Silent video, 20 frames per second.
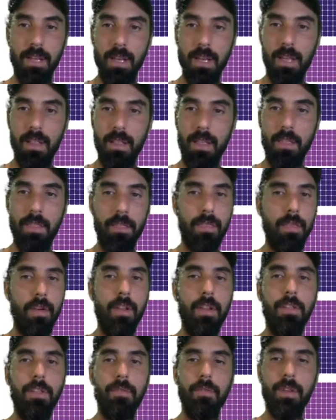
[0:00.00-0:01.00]
Then
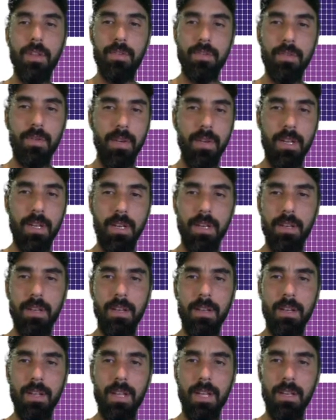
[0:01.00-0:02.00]
33 trillion
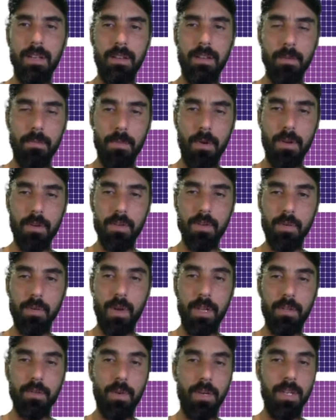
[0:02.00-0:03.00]
in commercial
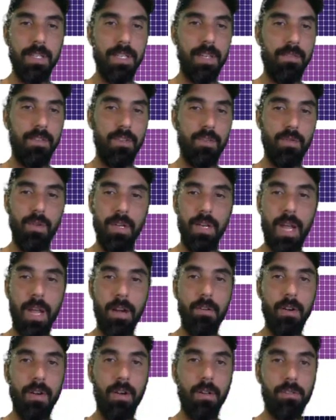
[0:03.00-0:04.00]
and 27 trillion
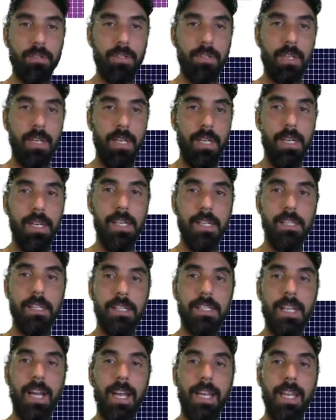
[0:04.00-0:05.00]
agriculture. So you're
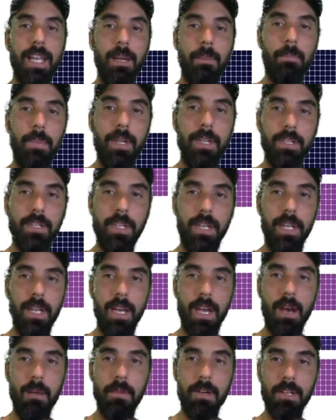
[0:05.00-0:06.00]
starting to get a picture
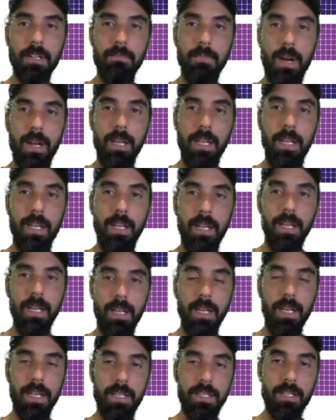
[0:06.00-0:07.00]
here how much money
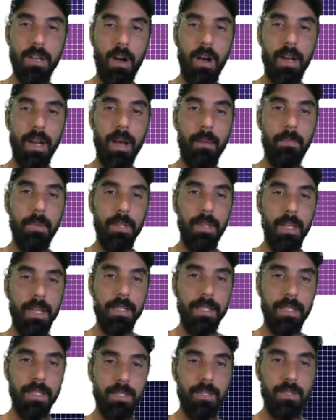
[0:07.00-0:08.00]
is tied up in
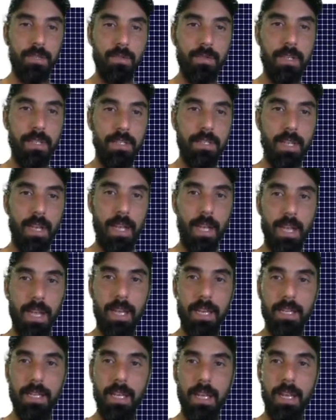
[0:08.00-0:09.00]
these industries.
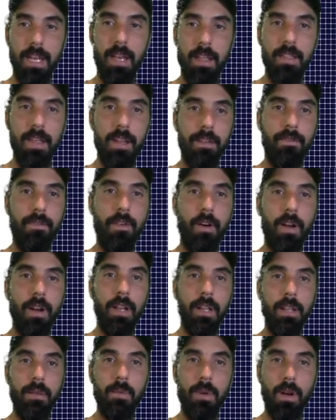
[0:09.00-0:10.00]
And then
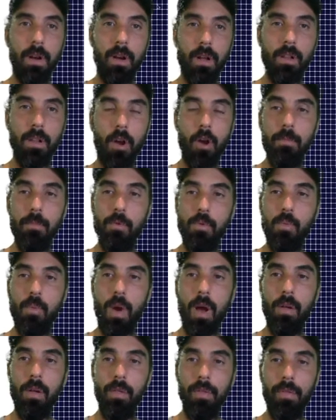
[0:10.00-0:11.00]
finally, we've got global
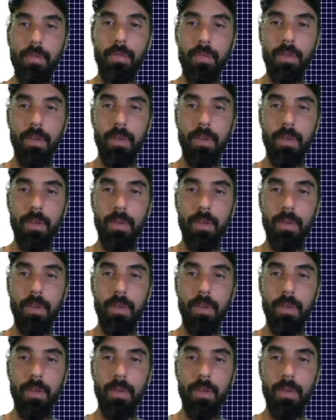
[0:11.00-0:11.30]
wealth.